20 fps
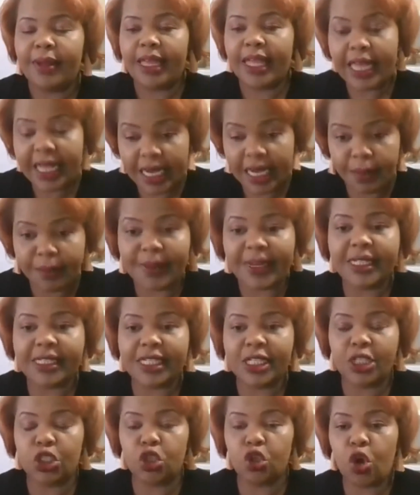
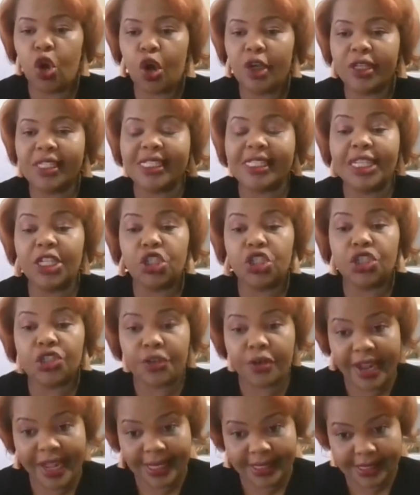inability to
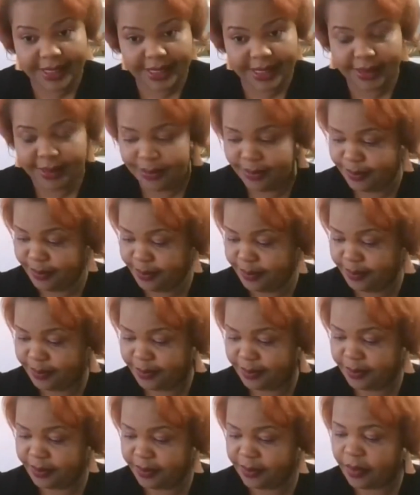concentrate
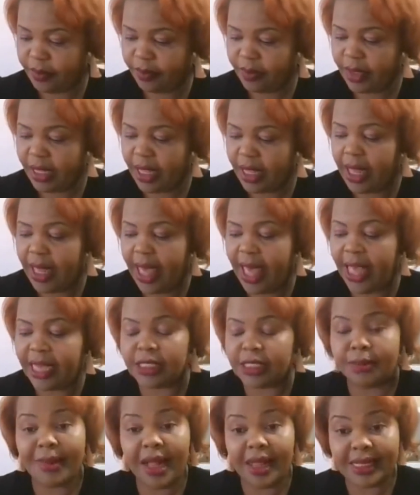and
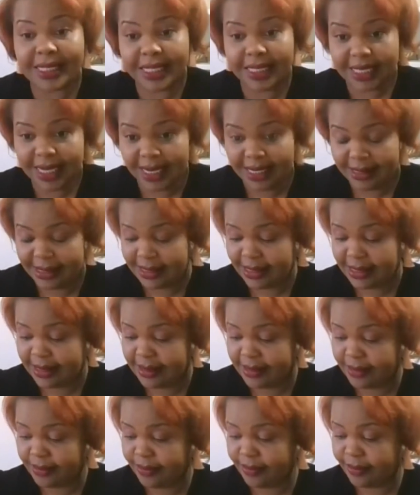multitask,
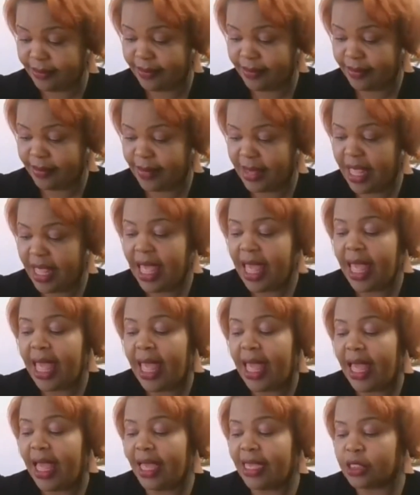
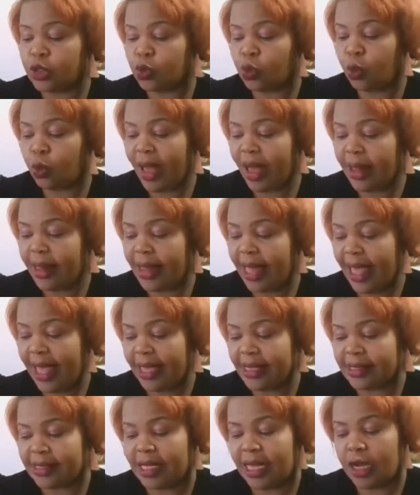as well
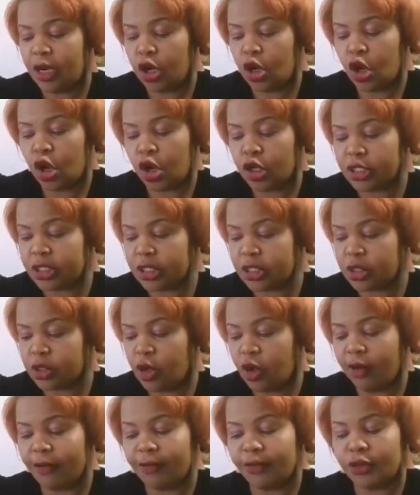as a loss
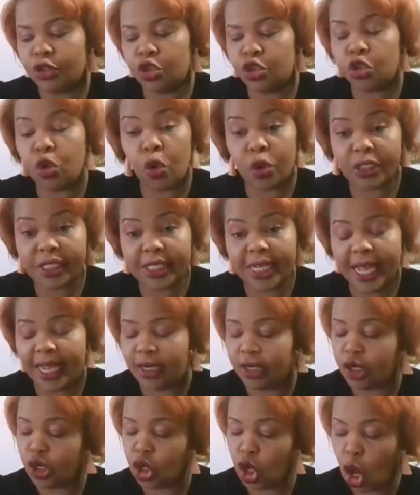of short
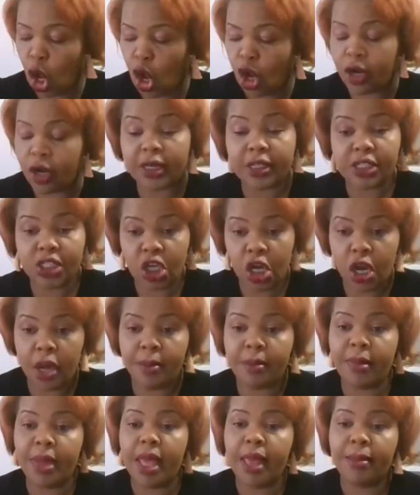and
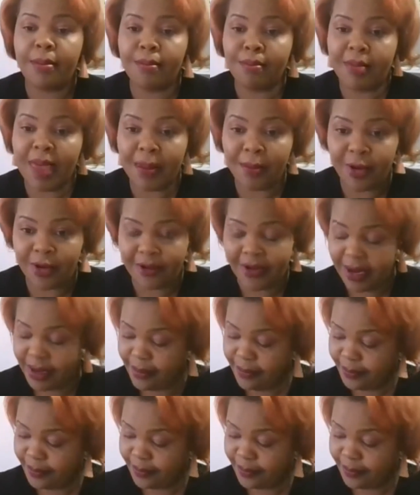long-term memory,